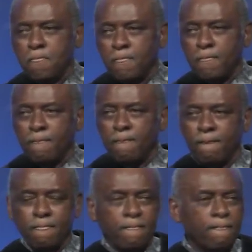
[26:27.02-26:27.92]

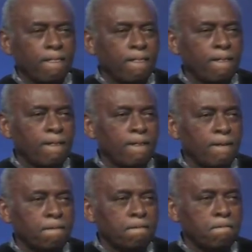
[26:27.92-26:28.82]
Nothing is said.